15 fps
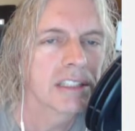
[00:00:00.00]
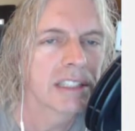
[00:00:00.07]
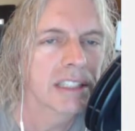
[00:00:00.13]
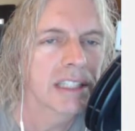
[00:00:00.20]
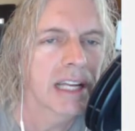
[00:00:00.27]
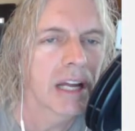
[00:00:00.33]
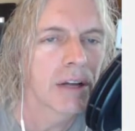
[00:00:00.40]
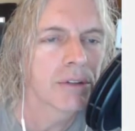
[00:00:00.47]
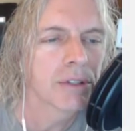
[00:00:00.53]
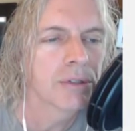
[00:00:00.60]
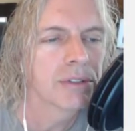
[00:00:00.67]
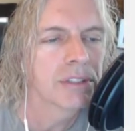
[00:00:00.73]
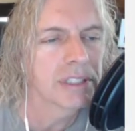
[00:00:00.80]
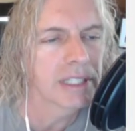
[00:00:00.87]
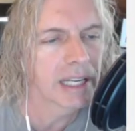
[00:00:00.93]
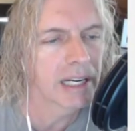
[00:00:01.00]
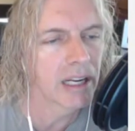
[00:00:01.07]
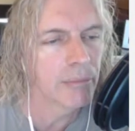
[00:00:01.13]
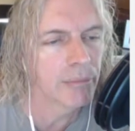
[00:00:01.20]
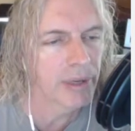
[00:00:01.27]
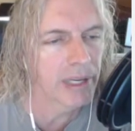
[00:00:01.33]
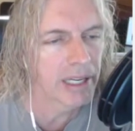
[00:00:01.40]
see how to set
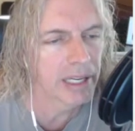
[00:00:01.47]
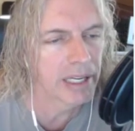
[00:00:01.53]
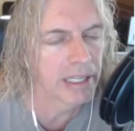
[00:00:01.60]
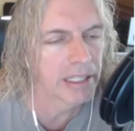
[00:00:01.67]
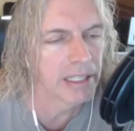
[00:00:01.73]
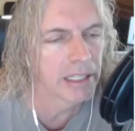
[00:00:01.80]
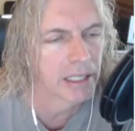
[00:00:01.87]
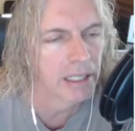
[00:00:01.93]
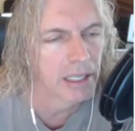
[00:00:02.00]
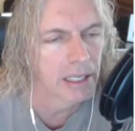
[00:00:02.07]
up an